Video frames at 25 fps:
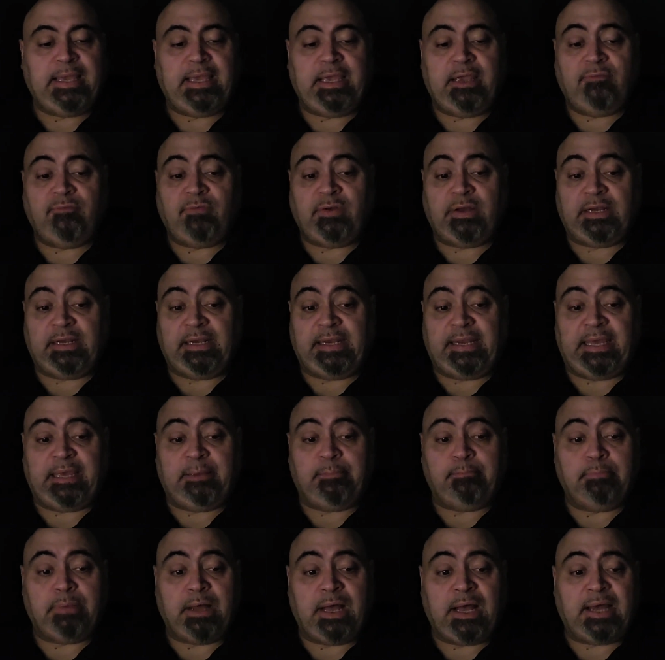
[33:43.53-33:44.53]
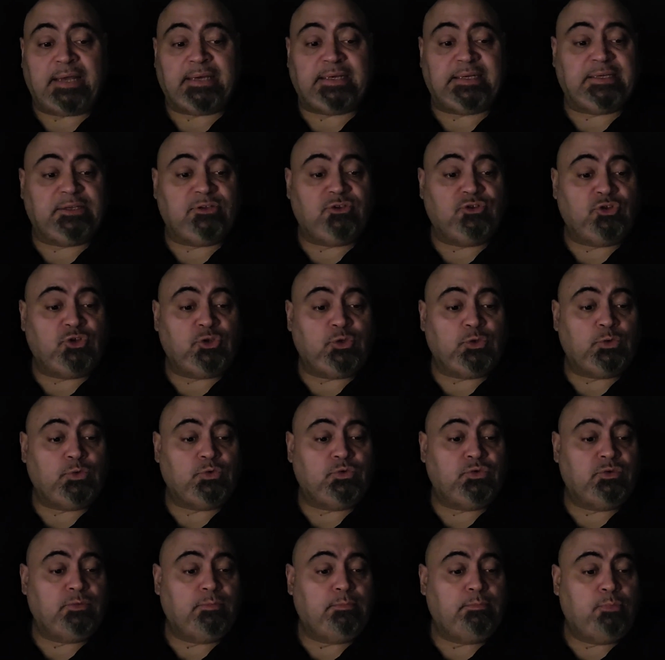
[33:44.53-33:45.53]
If a clay pot is
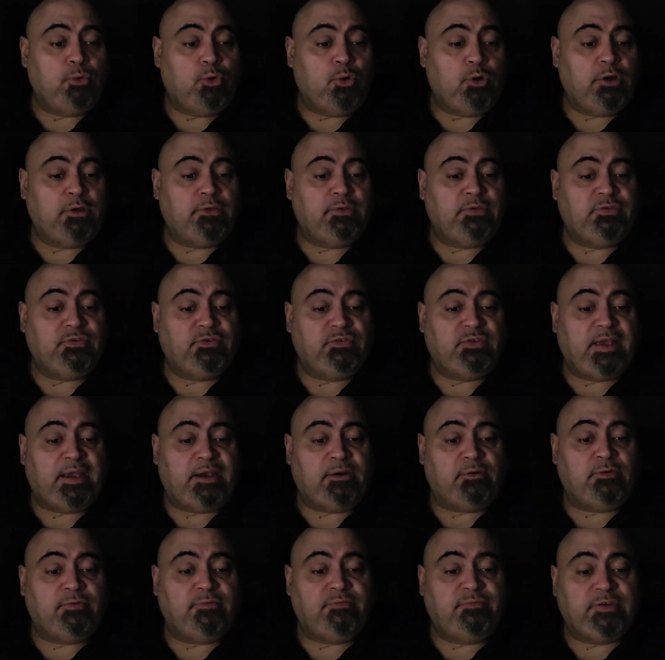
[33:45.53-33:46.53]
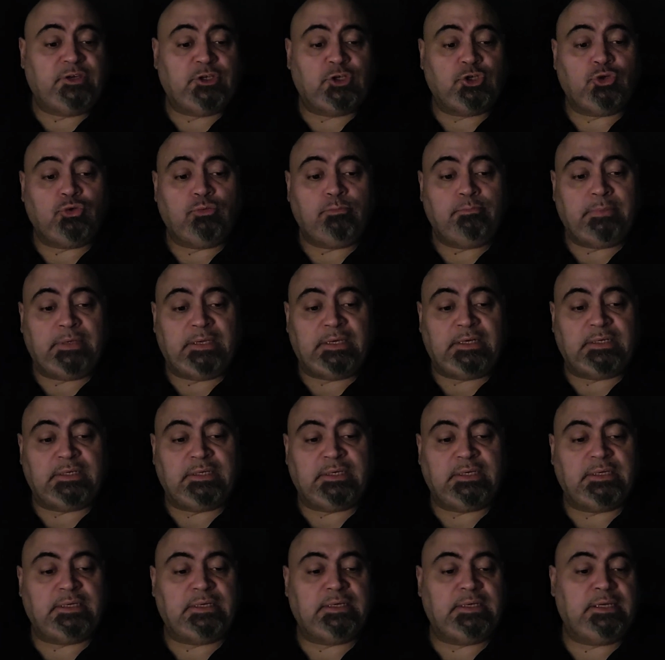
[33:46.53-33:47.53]
used to boil the sacrificial meat,
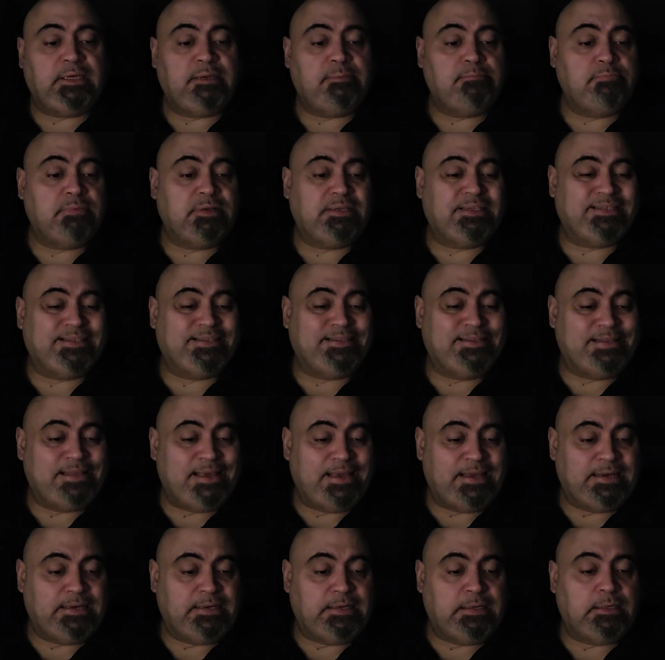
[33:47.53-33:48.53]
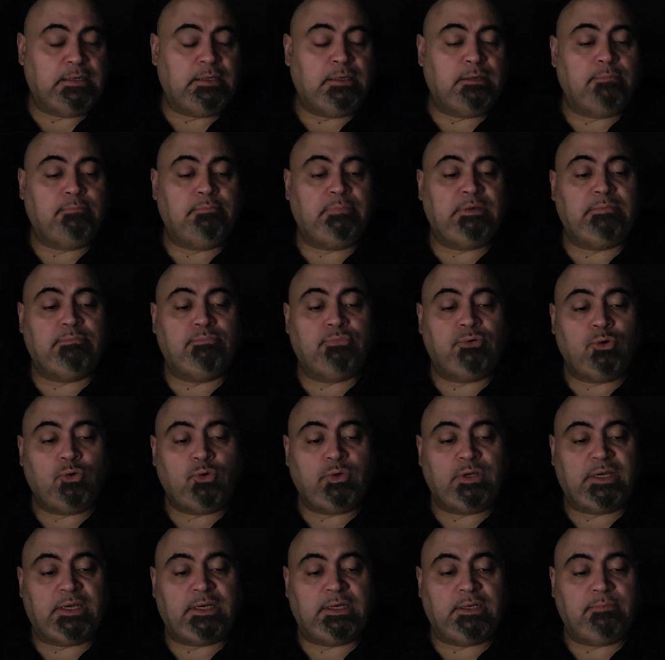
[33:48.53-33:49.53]
it must then be
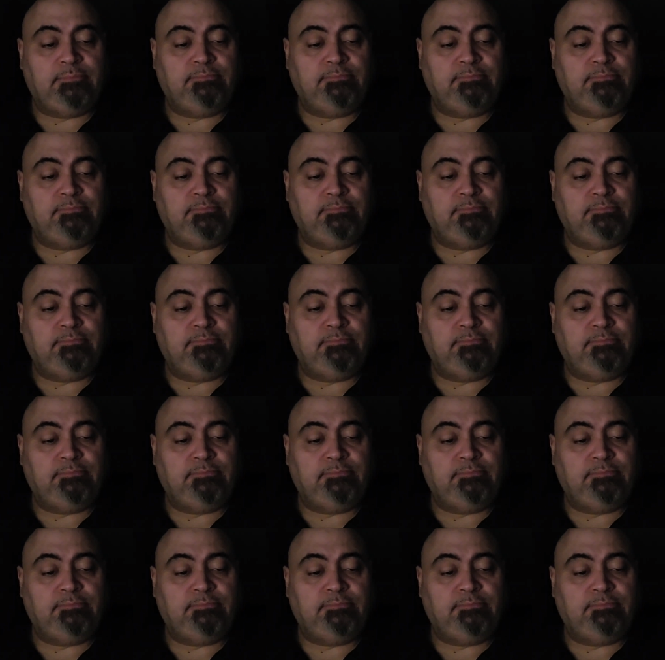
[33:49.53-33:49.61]
broken.